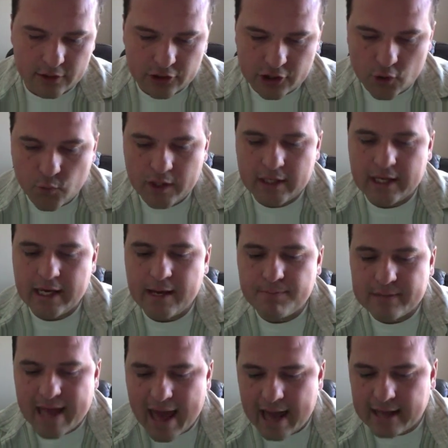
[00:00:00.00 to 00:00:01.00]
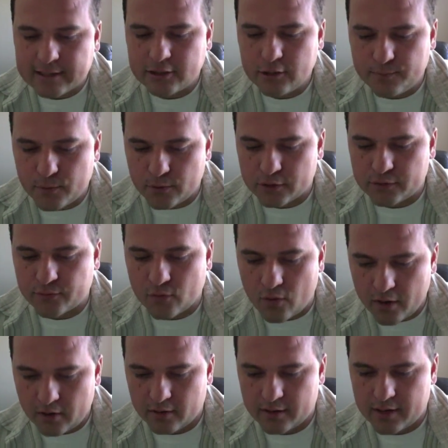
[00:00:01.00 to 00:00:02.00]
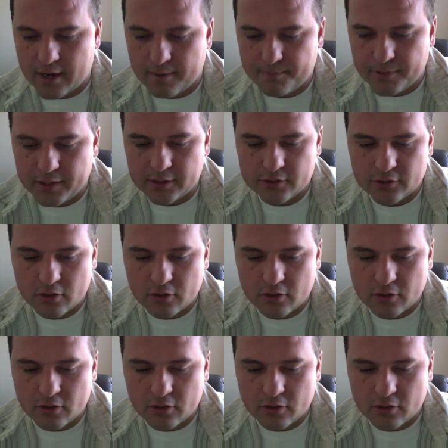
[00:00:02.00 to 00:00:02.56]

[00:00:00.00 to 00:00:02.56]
Should we keep tax loopholes for oil companies,